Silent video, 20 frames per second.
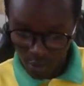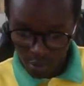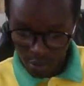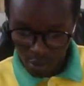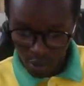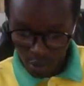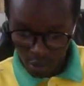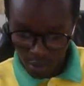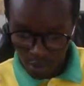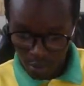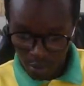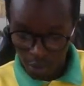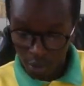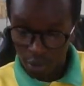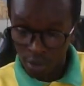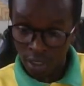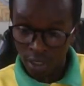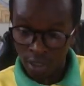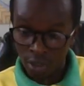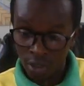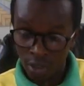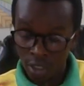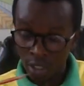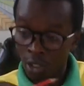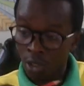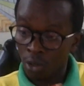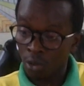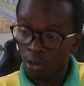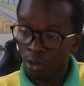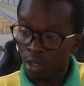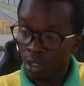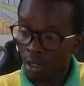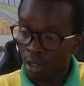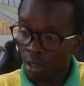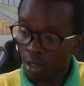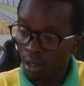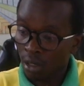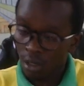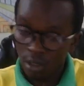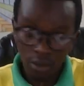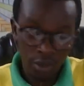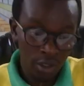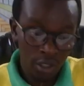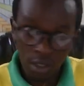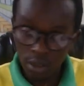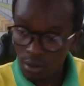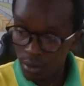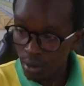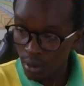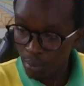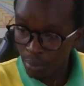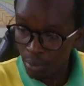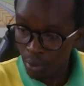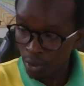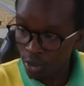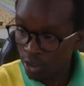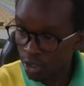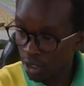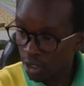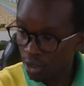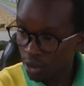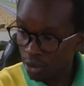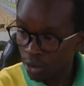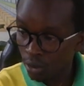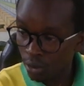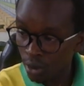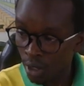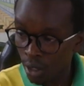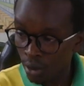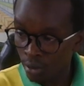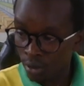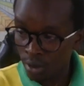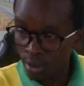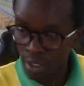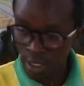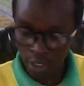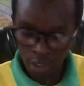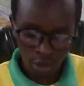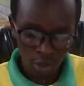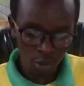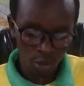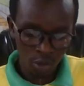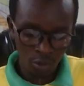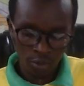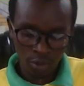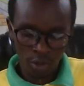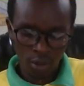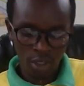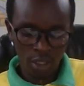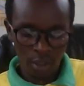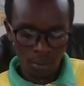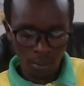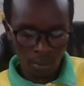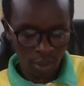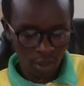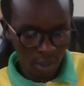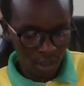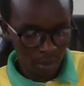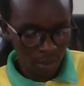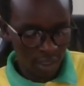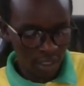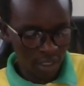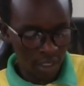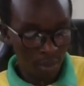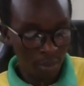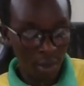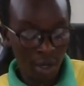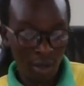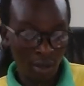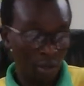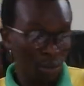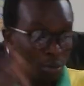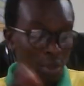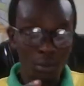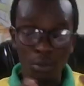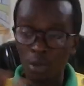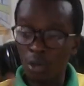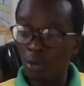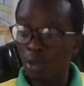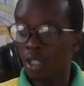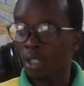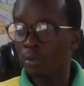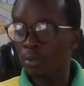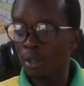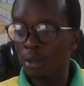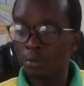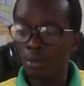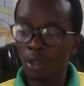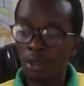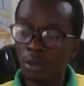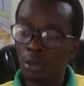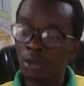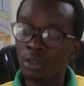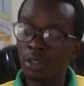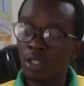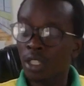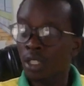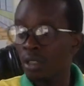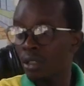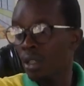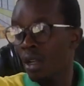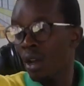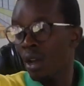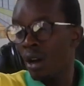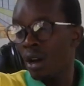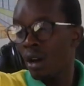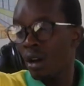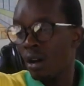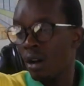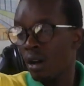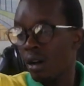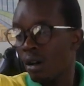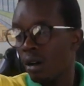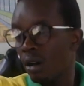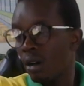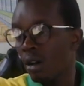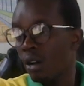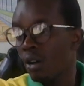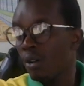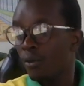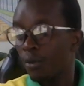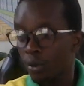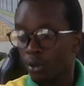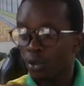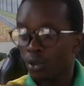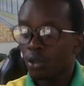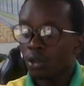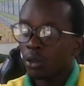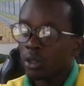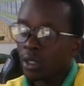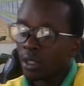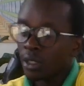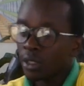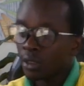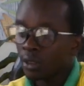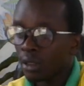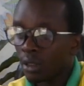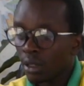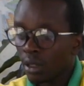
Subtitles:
for me to be able to execute these portraits. So I would like you to follow them step by step. I'll not be able to explain because this photo is